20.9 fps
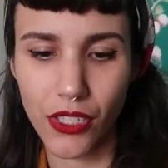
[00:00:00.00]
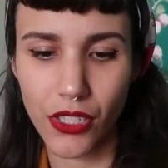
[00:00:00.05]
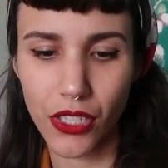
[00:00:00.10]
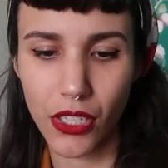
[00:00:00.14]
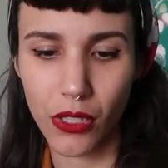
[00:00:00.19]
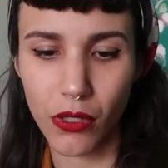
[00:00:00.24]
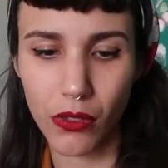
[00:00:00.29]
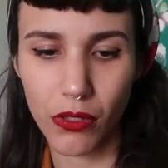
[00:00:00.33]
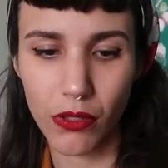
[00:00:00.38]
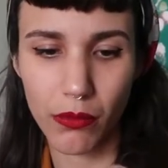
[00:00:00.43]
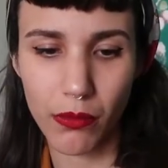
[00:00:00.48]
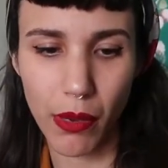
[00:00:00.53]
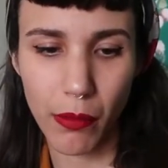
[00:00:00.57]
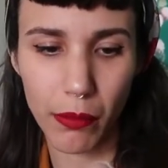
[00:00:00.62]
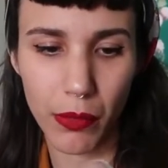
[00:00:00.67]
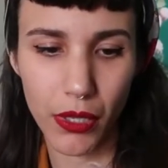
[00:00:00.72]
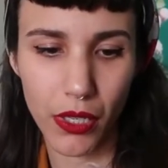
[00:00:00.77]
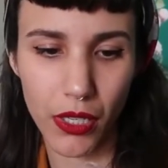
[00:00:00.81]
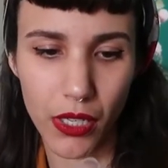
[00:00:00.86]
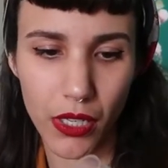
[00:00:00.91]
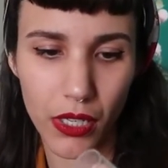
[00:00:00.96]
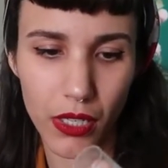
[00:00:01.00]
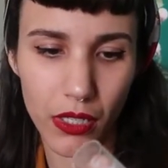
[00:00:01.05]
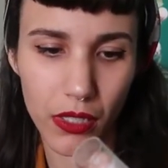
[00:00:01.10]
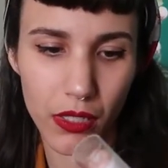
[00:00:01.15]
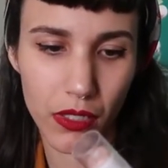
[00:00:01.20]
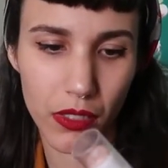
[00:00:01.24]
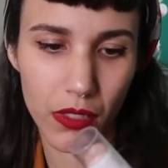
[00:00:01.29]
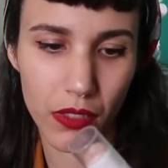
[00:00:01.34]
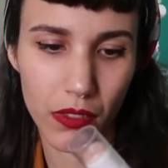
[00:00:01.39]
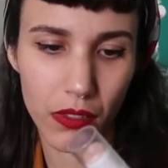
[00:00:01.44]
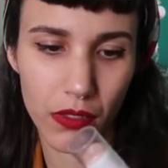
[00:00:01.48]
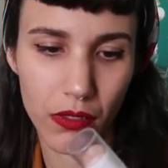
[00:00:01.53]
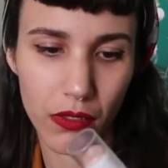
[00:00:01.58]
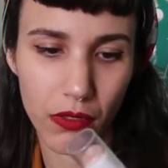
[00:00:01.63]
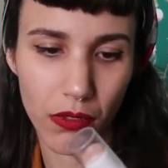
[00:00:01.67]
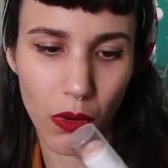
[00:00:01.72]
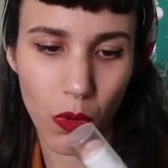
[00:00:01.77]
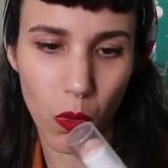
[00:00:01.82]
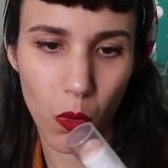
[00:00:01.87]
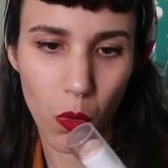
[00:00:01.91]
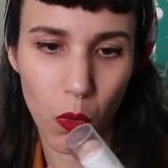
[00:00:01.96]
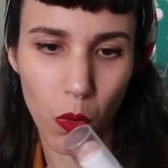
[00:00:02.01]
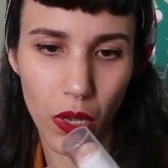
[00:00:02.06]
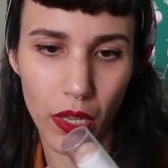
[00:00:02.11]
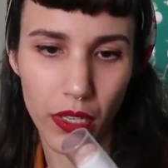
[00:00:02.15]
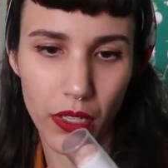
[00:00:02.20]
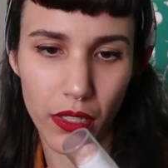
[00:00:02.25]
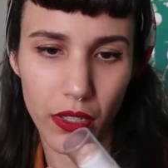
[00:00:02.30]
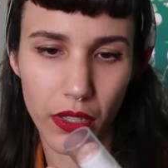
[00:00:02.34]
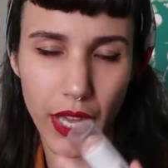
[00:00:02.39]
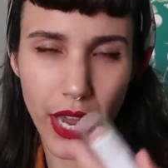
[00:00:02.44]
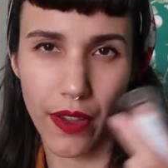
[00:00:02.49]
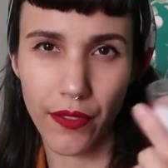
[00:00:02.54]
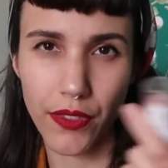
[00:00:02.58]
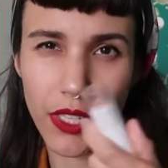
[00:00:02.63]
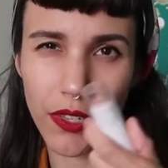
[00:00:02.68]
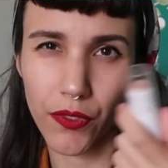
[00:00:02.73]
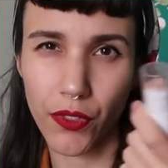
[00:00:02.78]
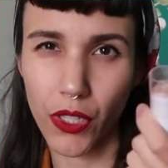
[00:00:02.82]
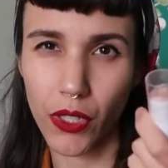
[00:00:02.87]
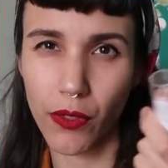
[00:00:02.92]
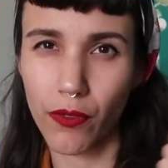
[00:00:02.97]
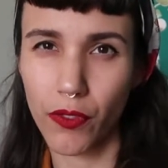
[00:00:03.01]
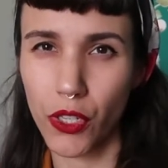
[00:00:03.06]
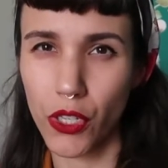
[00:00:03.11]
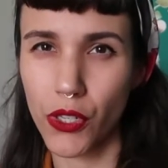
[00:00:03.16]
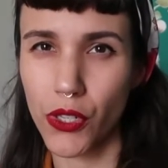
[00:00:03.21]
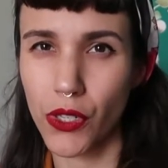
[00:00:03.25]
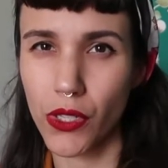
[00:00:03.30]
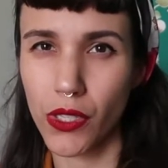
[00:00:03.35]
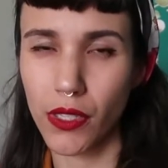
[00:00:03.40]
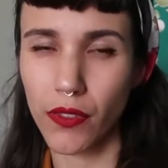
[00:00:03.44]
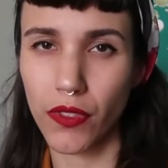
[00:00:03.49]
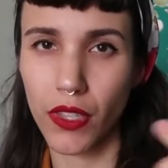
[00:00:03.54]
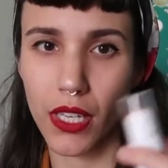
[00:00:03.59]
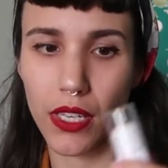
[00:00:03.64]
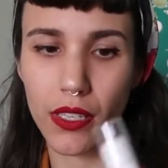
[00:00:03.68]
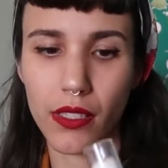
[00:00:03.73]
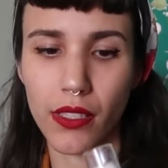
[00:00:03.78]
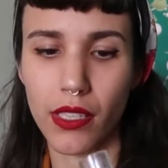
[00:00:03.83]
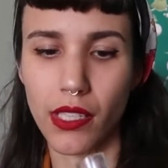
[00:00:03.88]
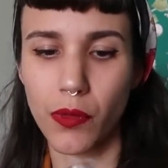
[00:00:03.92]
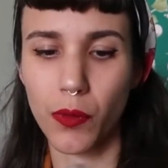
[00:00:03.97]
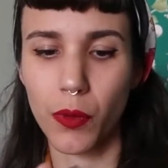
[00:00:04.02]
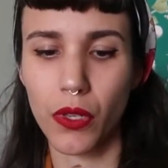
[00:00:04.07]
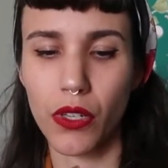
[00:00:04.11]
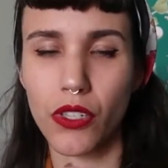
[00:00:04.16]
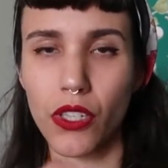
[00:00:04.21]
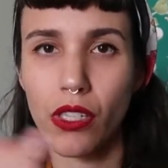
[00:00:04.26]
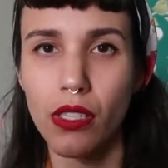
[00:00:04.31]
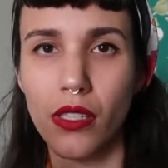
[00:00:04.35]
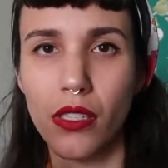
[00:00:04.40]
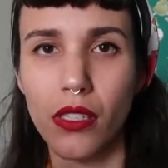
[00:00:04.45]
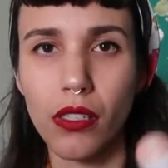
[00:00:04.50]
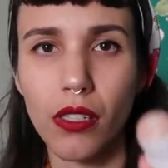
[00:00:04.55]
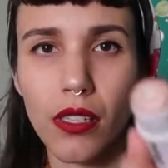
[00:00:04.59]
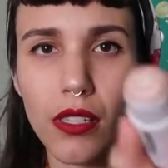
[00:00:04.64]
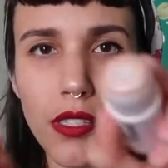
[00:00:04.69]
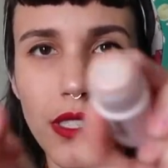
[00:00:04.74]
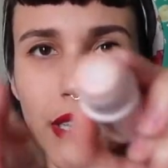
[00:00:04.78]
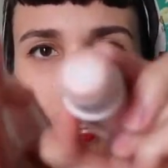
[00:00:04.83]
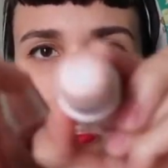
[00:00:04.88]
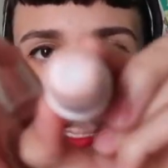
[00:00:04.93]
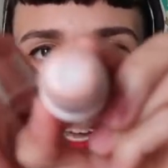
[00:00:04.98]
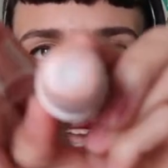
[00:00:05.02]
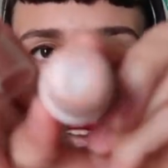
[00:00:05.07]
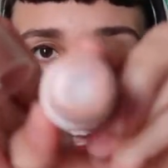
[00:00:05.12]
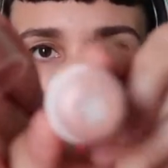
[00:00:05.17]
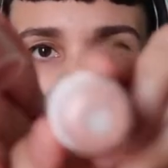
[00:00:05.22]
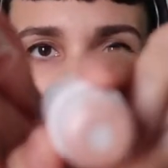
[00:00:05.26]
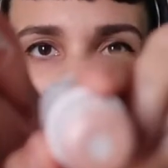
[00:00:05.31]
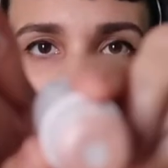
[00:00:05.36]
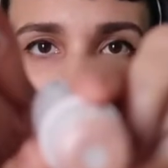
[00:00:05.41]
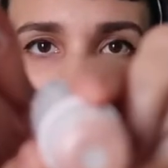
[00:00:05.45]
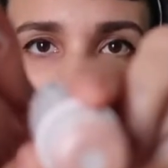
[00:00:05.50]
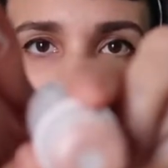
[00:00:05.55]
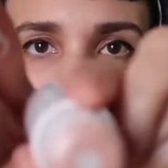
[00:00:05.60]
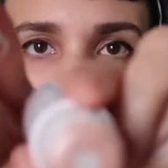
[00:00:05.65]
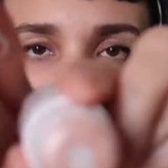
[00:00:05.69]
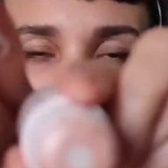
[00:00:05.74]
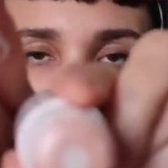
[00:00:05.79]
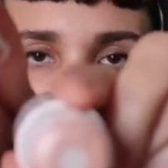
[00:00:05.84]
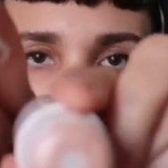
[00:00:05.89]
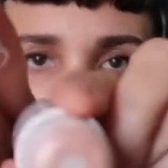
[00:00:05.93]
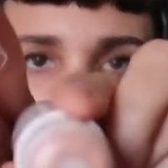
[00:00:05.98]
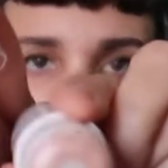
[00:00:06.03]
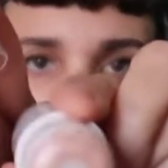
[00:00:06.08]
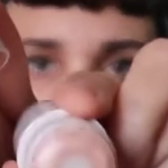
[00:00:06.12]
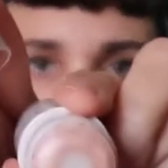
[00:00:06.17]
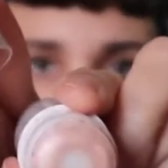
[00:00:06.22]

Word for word: Don't remember what, they have different versions of this. This one just looks like that in the center